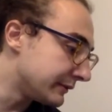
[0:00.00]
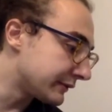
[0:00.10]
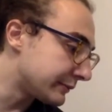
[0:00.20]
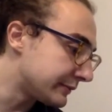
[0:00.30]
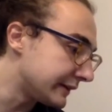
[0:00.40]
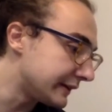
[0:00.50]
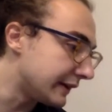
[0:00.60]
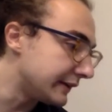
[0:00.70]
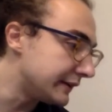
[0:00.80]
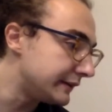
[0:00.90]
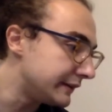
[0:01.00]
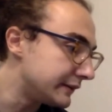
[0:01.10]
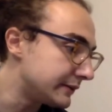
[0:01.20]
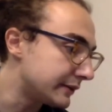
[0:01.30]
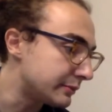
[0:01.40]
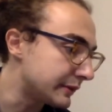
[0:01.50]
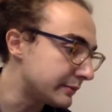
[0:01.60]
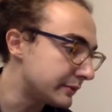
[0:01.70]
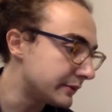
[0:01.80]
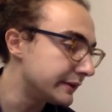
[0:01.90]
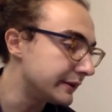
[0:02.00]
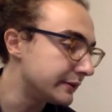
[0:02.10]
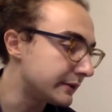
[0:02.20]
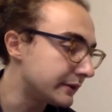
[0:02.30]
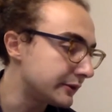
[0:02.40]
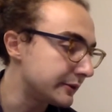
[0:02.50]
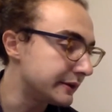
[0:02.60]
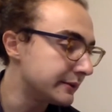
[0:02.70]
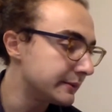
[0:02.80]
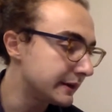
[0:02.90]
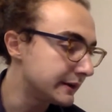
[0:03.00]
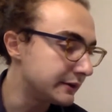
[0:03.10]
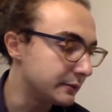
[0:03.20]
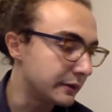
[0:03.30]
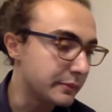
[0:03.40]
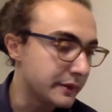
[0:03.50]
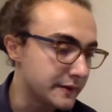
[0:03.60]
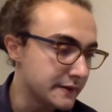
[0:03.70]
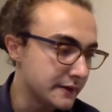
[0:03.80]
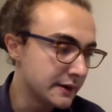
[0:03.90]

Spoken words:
just plug an LED into our breadboard and into our Arduino and into one pin?